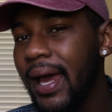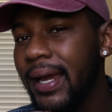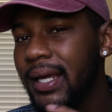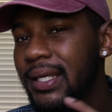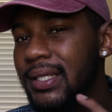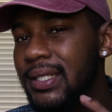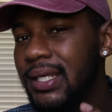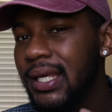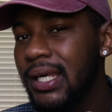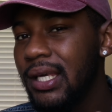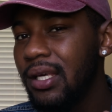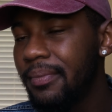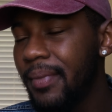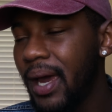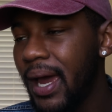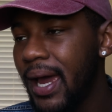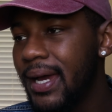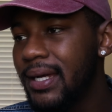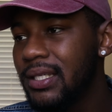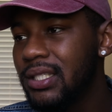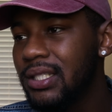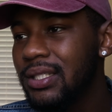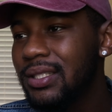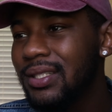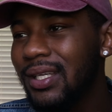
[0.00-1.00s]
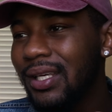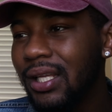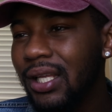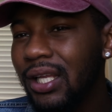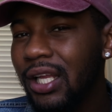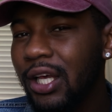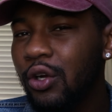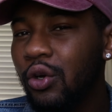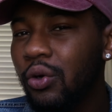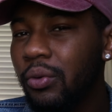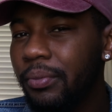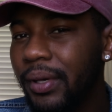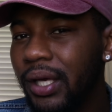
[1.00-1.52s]
like Ski Mask just a
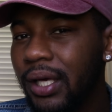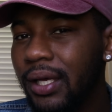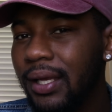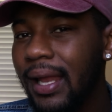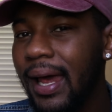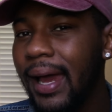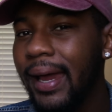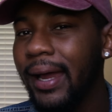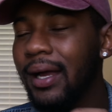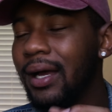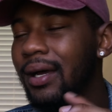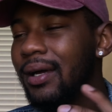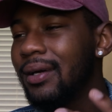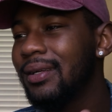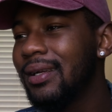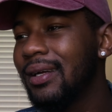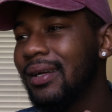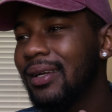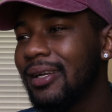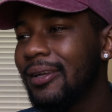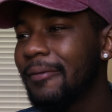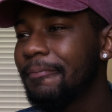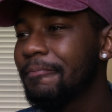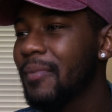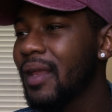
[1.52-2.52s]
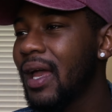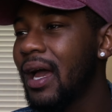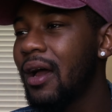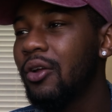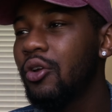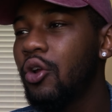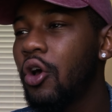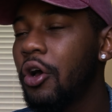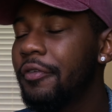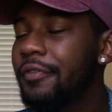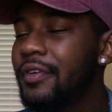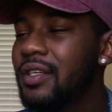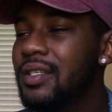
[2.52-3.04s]
little bit. Like, I
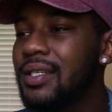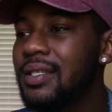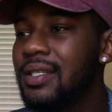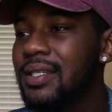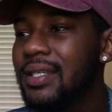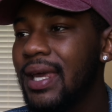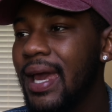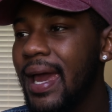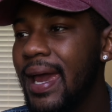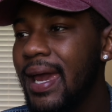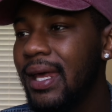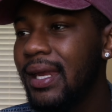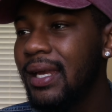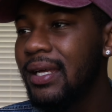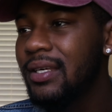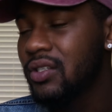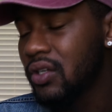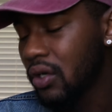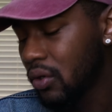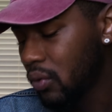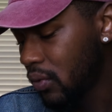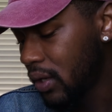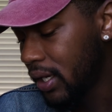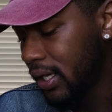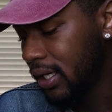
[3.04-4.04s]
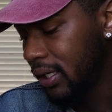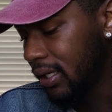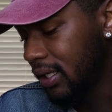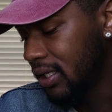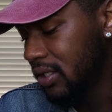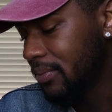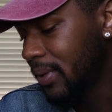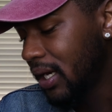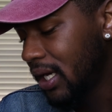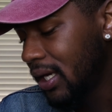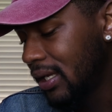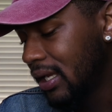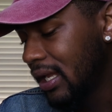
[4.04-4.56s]
don't know if it's his cadence or what it
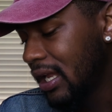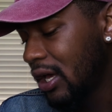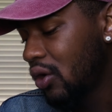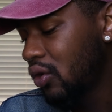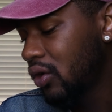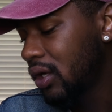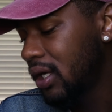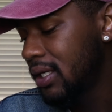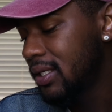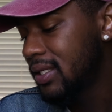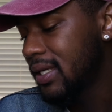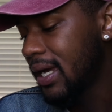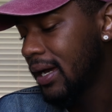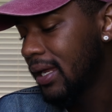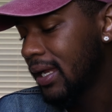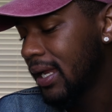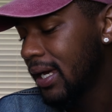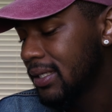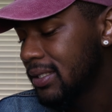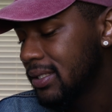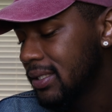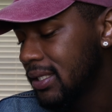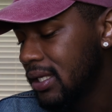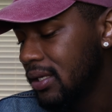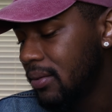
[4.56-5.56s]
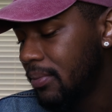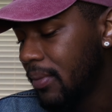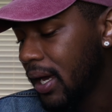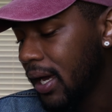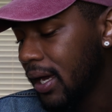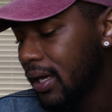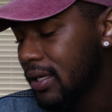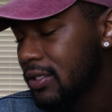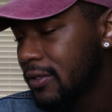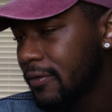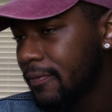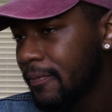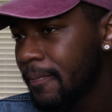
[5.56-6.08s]
is, but he low key sound like Ski.
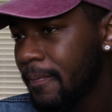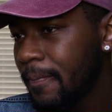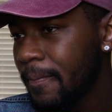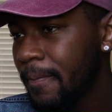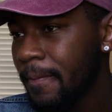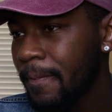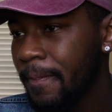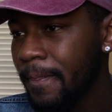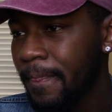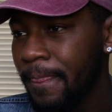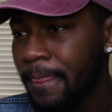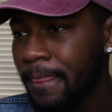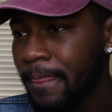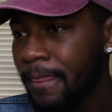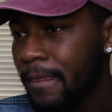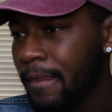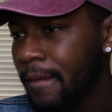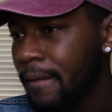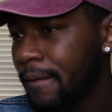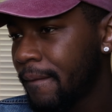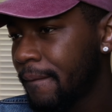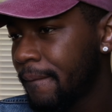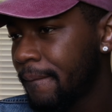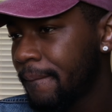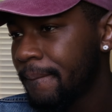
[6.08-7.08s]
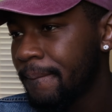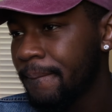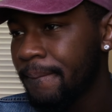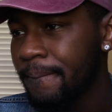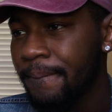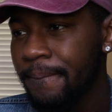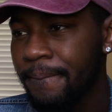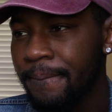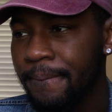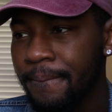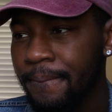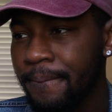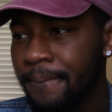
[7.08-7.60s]
Oh, nigga better
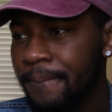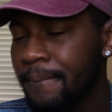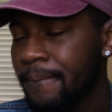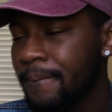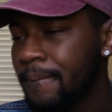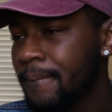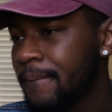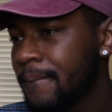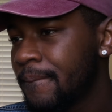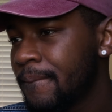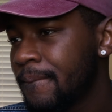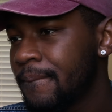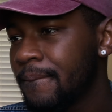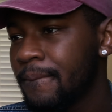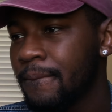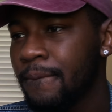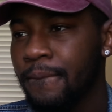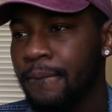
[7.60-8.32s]
unfivefold, hella final.